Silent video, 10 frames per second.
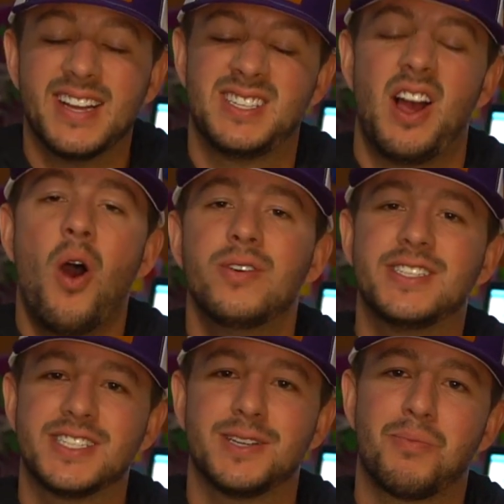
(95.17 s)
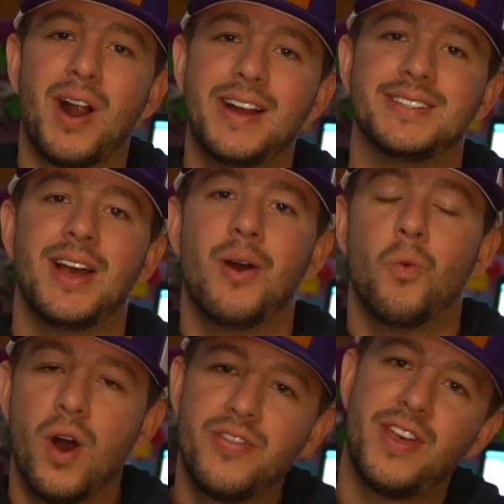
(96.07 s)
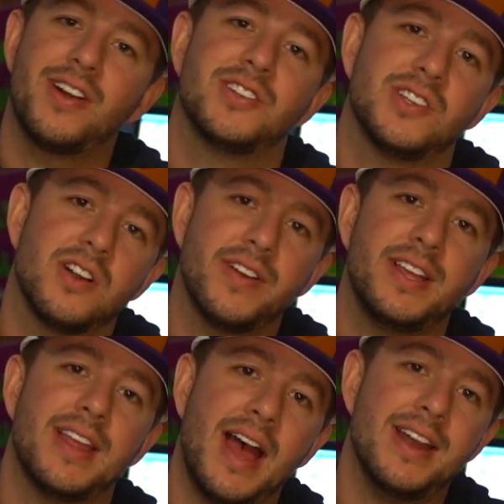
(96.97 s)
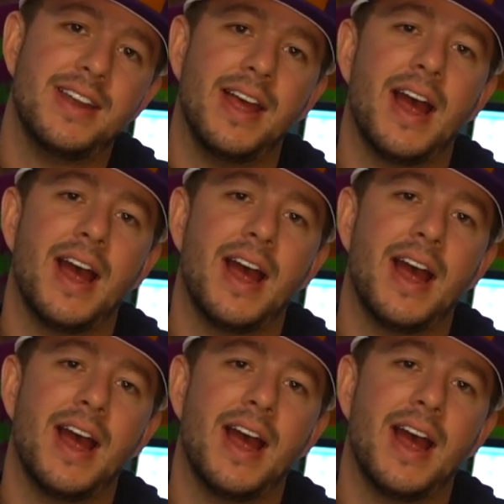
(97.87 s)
It's always a surprise what they are serving that day.